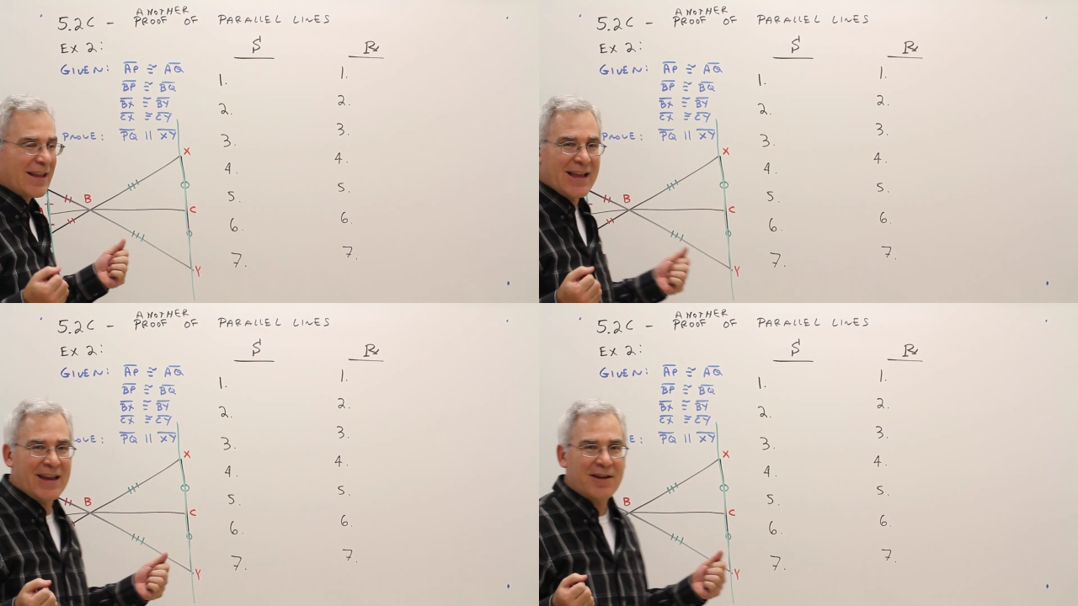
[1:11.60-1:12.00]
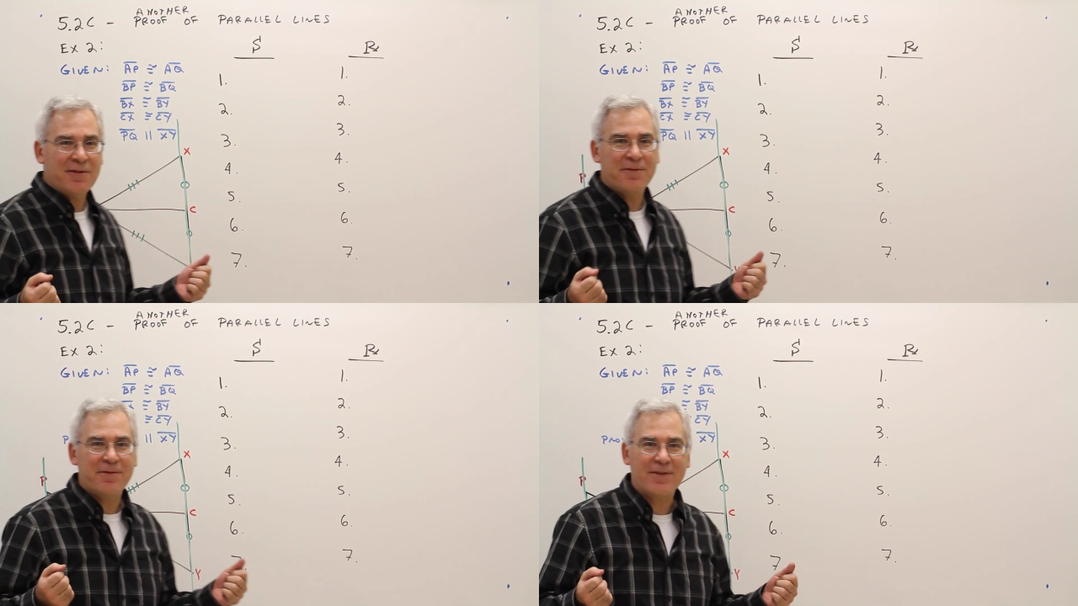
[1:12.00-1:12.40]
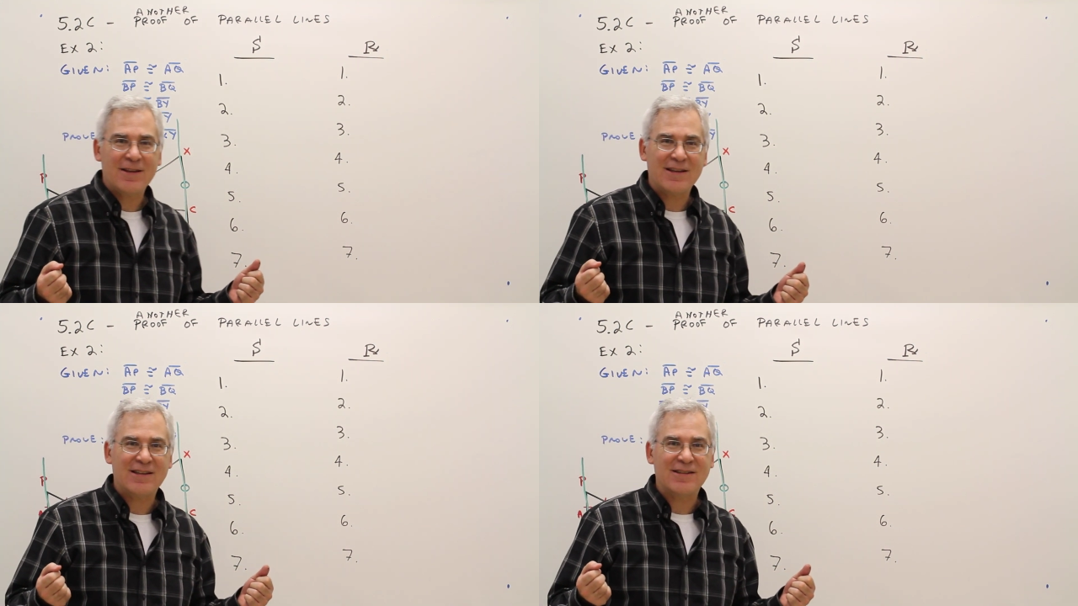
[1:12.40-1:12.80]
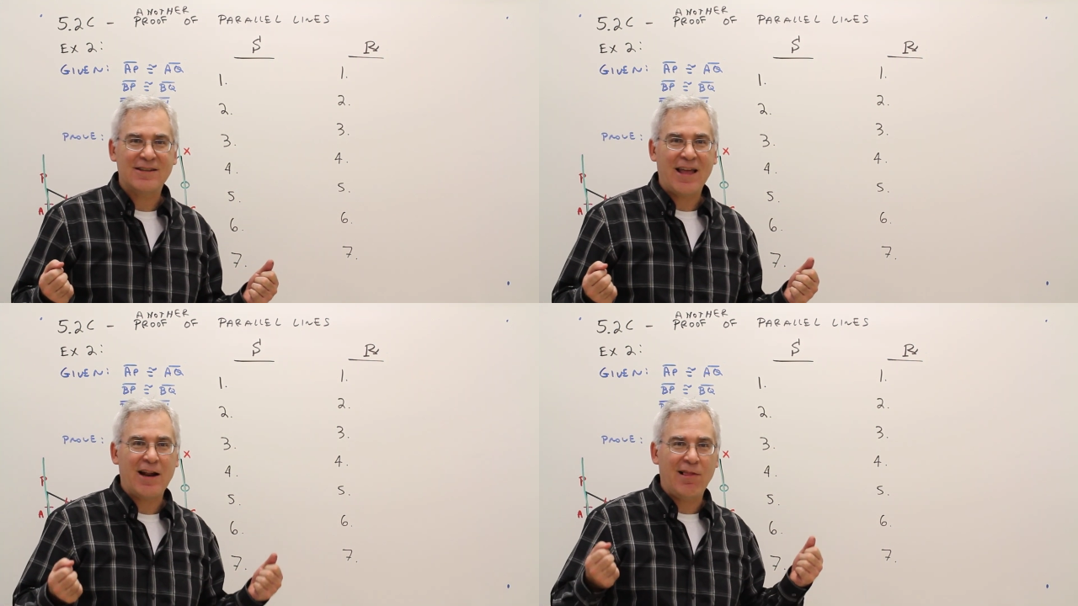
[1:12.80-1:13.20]
kind of
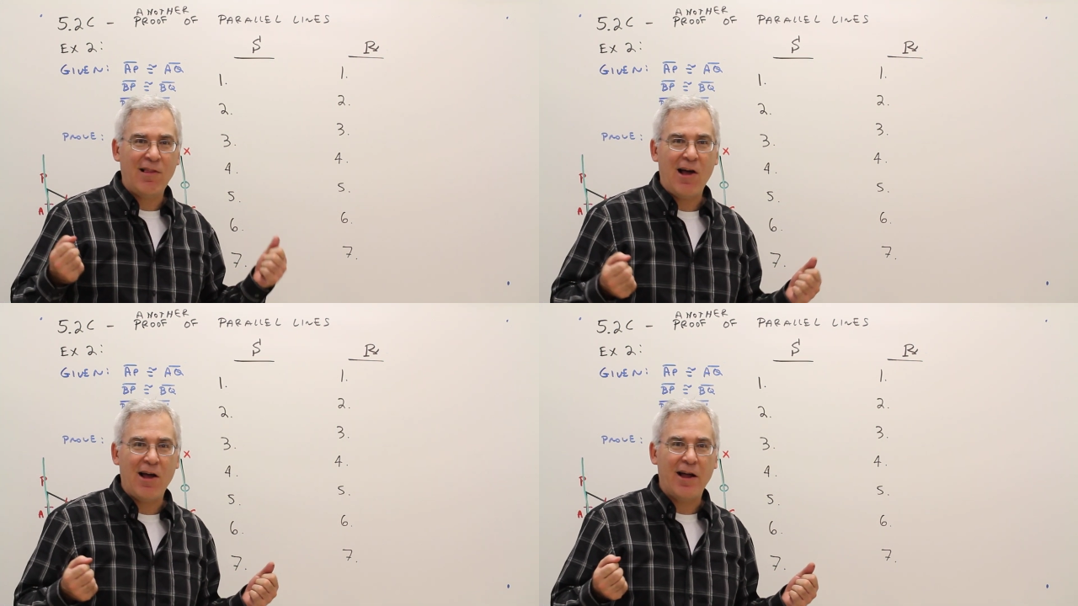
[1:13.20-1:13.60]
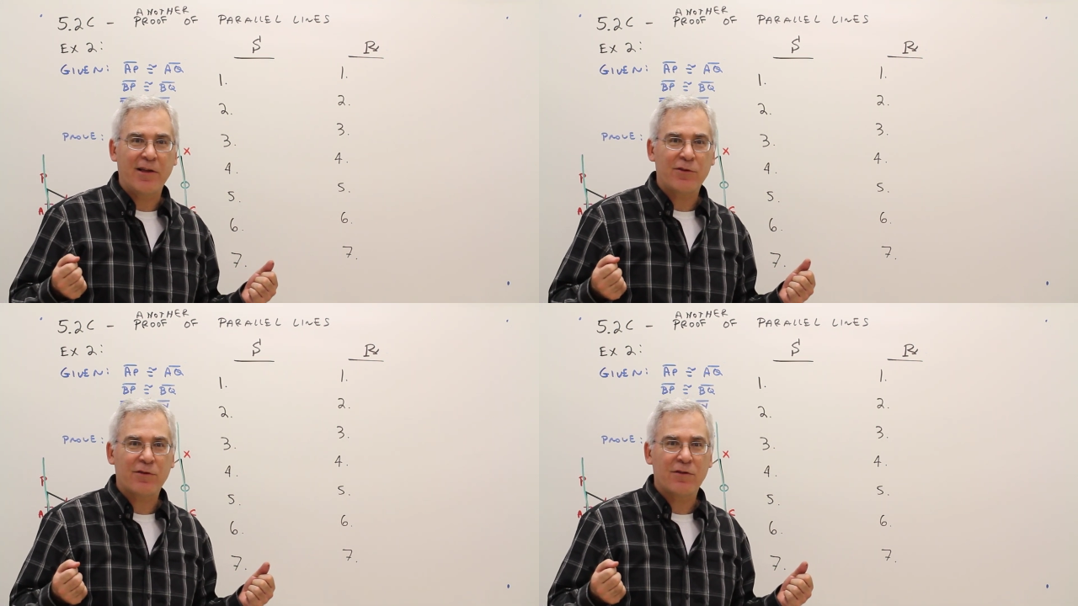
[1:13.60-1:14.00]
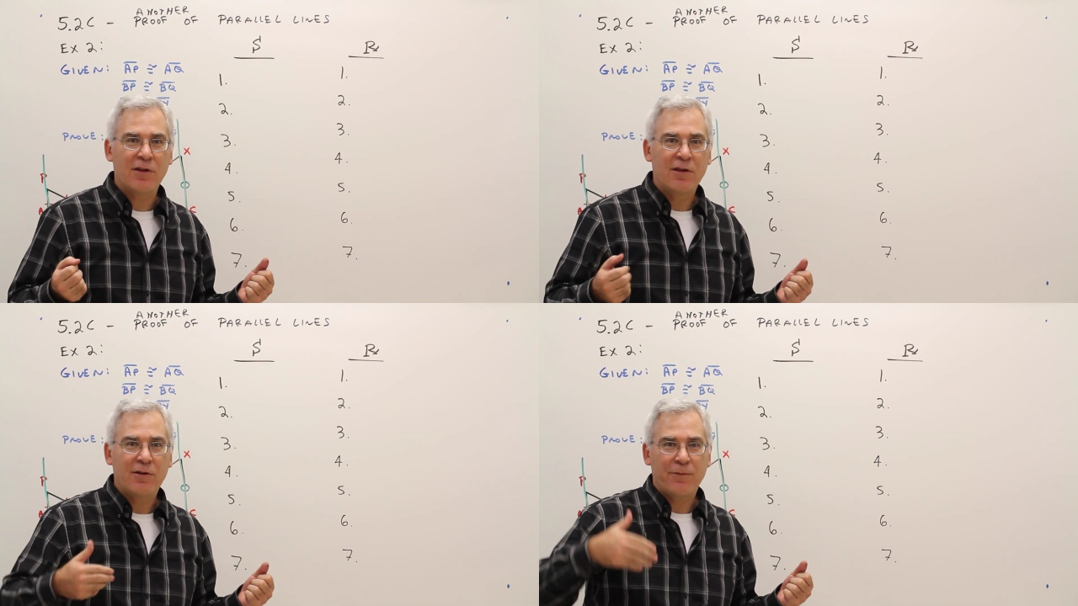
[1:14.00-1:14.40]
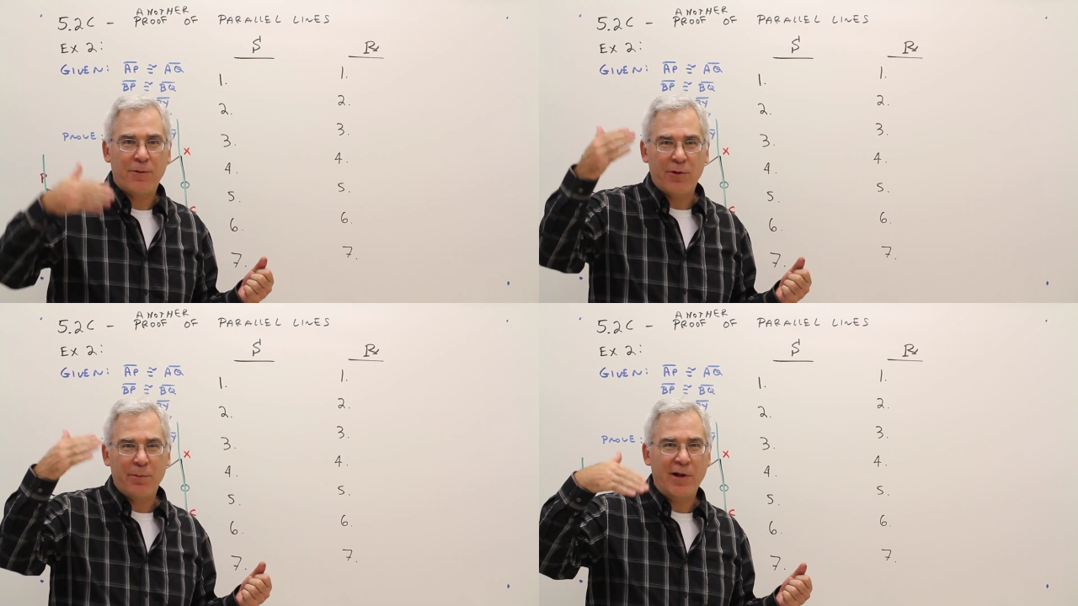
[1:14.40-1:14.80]
at a loss
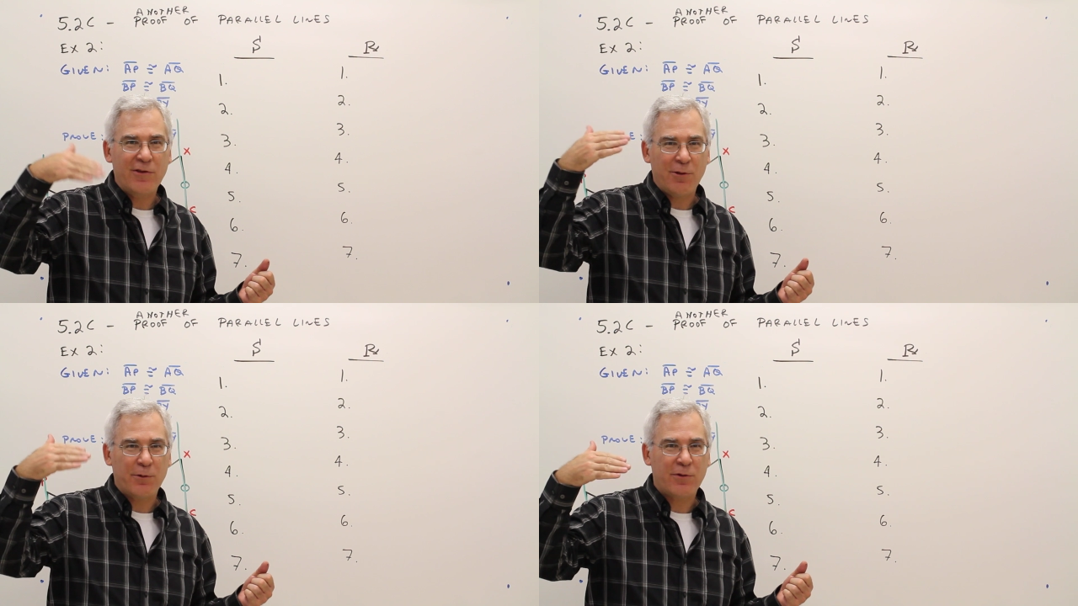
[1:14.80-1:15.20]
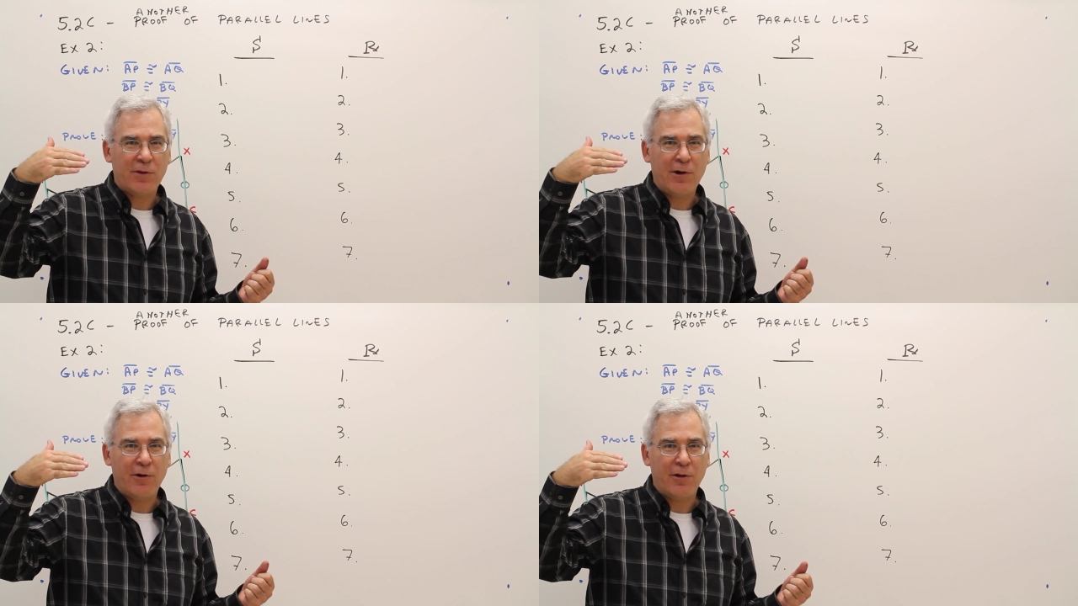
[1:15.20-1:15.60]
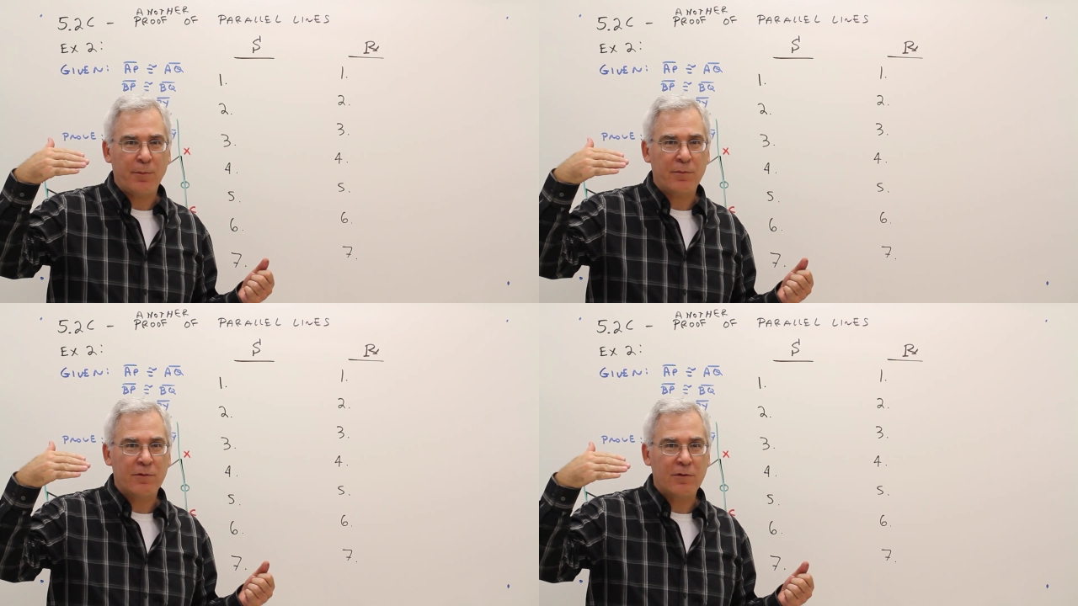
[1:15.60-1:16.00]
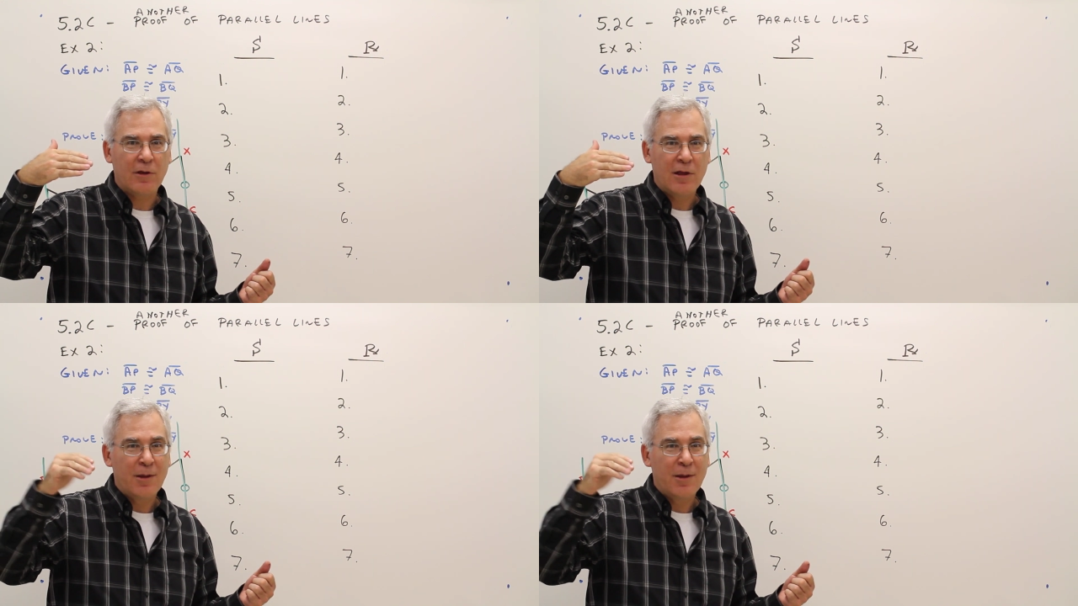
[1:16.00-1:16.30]
for a bunch of those theorems.